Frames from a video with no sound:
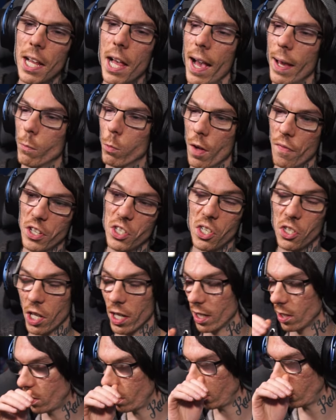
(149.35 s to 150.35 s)
and what this is going
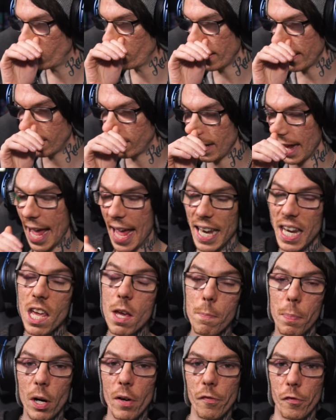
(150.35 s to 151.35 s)
to do is any
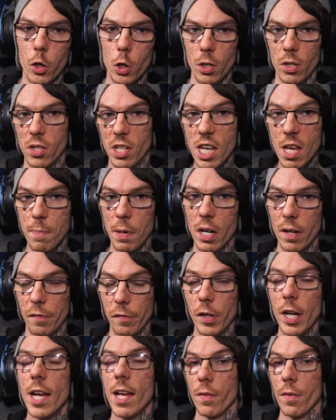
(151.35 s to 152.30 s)
buff or debuff